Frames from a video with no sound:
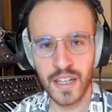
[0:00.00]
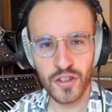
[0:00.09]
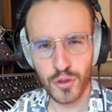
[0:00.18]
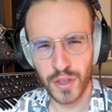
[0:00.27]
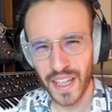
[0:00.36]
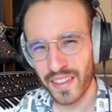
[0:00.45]
to
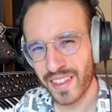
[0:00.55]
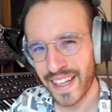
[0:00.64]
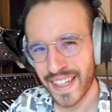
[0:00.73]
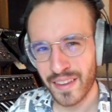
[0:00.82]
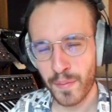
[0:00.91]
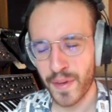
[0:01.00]
get like
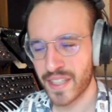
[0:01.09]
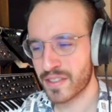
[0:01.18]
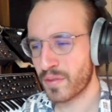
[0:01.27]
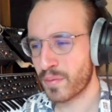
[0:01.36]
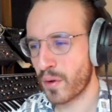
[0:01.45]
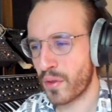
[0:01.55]
the best
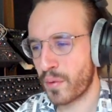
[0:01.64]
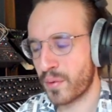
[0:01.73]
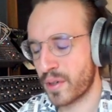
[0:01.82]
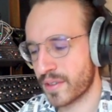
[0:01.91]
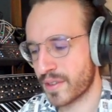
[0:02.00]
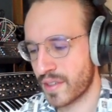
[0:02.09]
of both
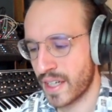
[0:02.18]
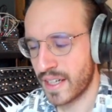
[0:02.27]
worlds.